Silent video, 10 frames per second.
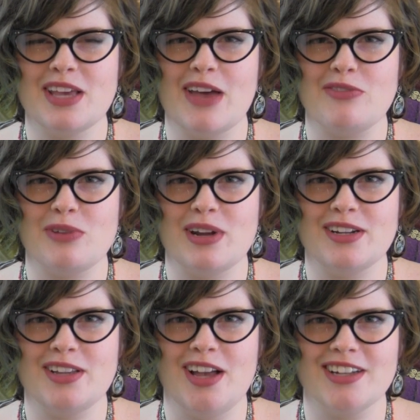that you haven't read in
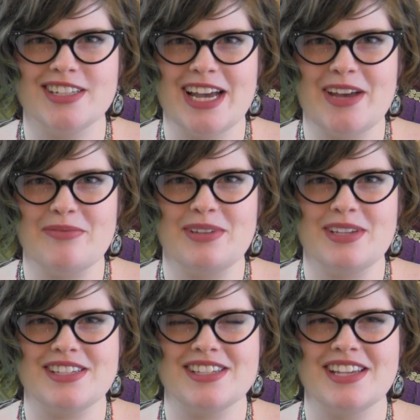a long time
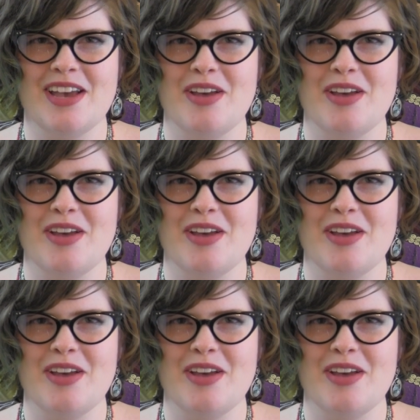because